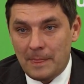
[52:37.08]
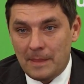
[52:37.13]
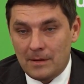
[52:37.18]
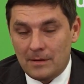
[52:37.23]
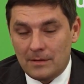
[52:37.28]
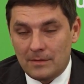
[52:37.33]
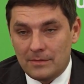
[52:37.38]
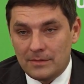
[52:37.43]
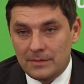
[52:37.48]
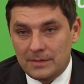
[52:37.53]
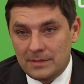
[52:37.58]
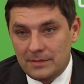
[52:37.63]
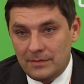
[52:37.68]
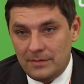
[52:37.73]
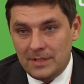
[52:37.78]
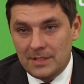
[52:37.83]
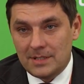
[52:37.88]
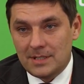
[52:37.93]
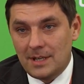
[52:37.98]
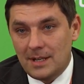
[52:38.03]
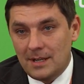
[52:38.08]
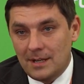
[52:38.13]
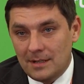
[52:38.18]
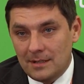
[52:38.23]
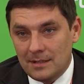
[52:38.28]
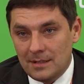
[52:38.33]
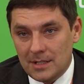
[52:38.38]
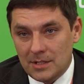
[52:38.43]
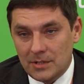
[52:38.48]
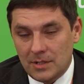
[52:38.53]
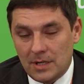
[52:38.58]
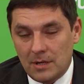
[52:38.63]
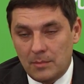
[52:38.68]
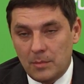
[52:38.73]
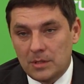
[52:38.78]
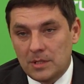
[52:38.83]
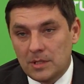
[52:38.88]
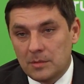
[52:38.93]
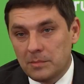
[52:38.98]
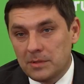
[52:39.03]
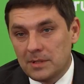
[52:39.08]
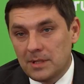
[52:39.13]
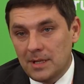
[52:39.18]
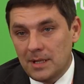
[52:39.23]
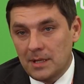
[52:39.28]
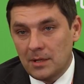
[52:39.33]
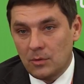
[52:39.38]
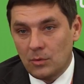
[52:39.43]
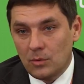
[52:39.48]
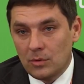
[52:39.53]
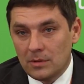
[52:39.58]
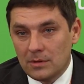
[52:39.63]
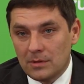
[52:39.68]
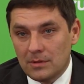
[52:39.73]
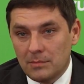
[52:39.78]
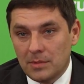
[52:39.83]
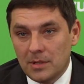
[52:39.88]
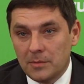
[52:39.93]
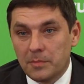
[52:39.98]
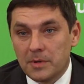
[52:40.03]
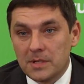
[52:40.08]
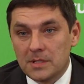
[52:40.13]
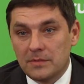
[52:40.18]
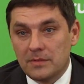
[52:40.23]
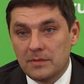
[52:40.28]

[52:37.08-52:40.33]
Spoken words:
then the cost of 1 kilowatt,